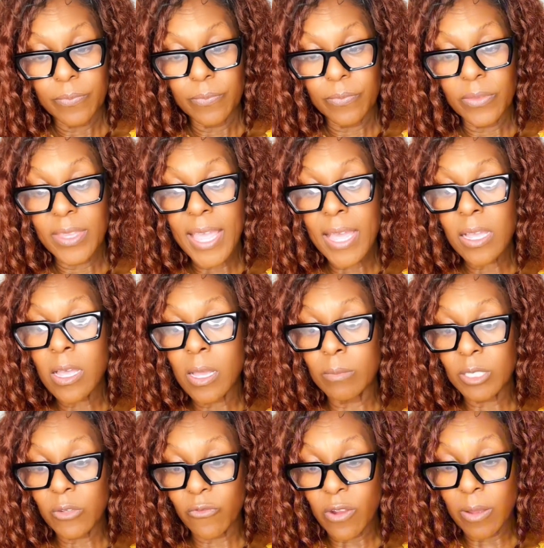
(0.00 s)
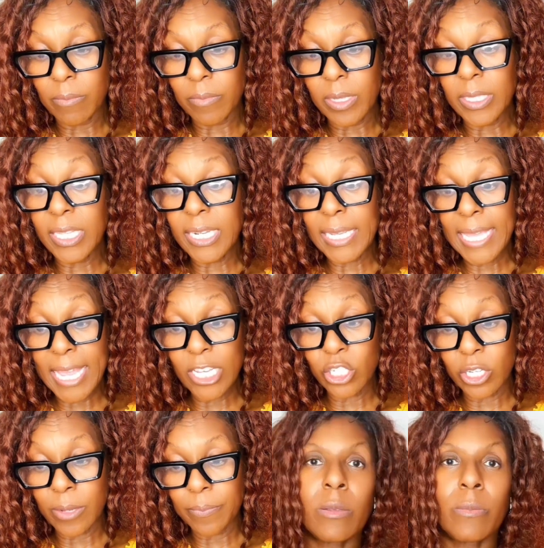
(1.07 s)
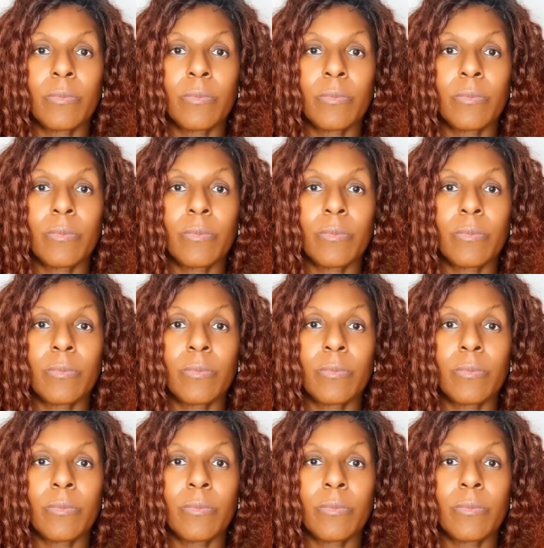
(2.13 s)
that comes from litigation.